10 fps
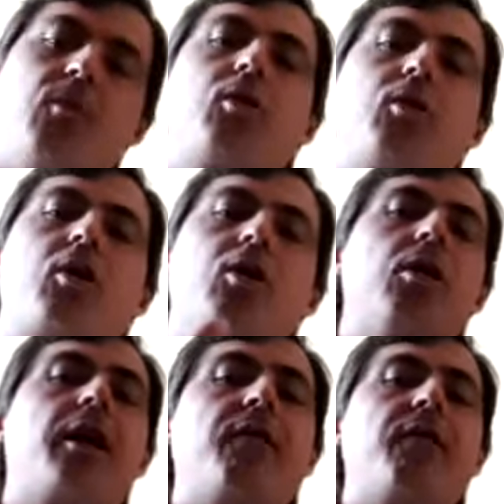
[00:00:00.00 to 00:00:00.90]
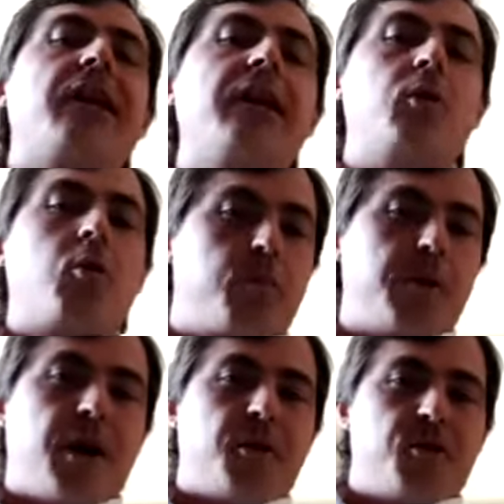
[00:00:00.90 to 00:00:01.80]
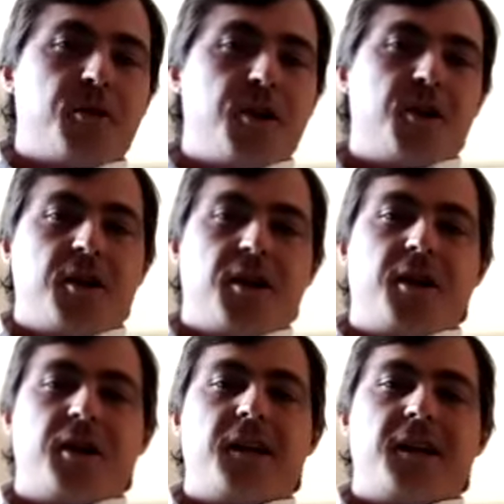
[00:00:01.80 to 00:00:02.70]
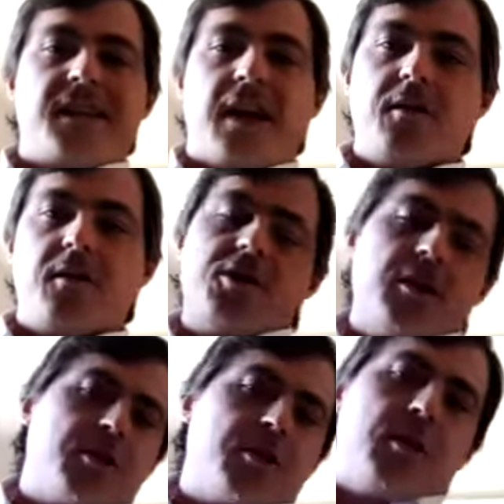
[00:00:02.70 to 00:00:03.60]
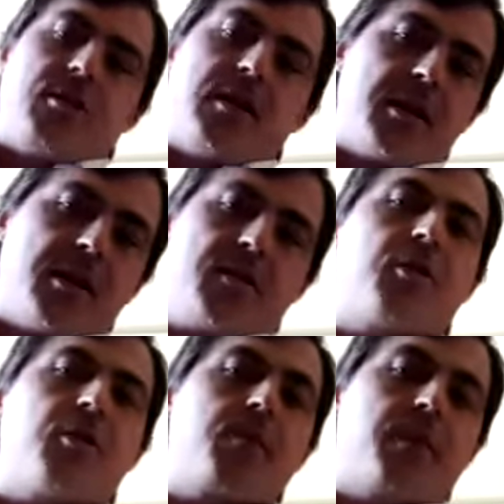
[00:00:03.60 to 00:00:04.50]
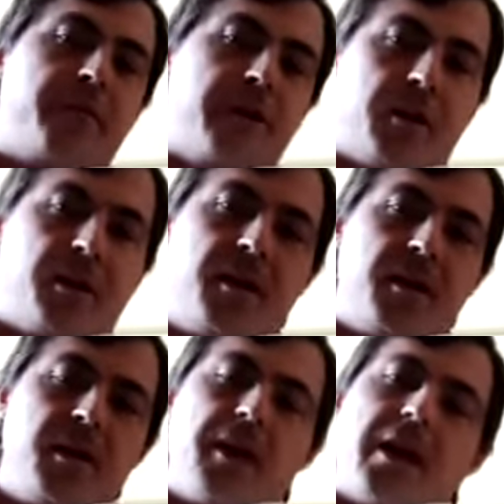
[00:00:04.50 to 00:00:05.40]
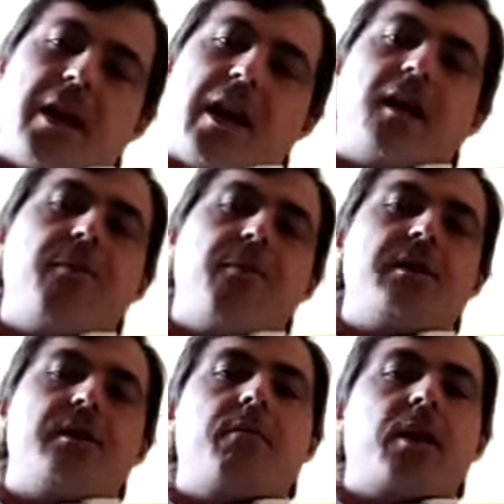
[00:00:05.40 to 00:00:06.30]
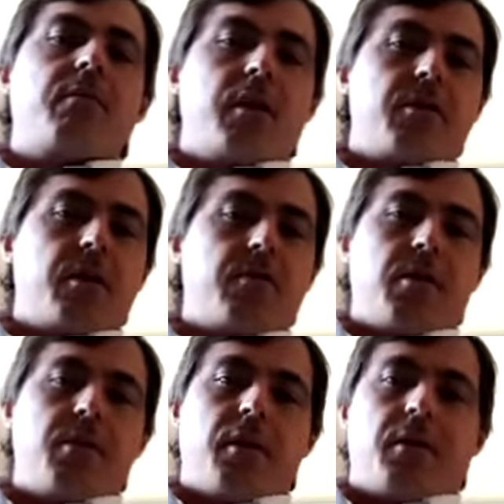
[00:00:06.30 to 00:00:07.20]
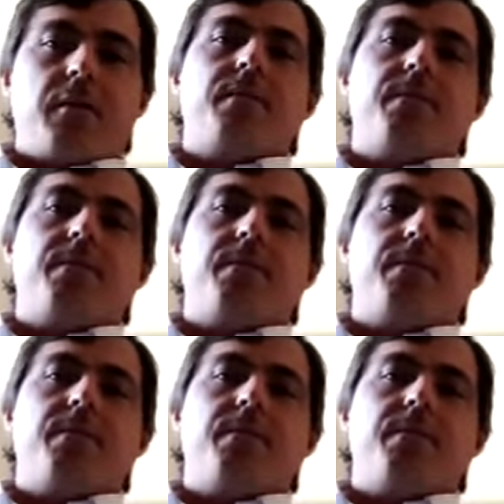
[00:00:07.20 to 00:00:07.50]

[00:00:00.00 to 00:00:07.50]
would call it a villino urbano in Italian, which literally translates to urban villa. And it means that my great-great-grandmother,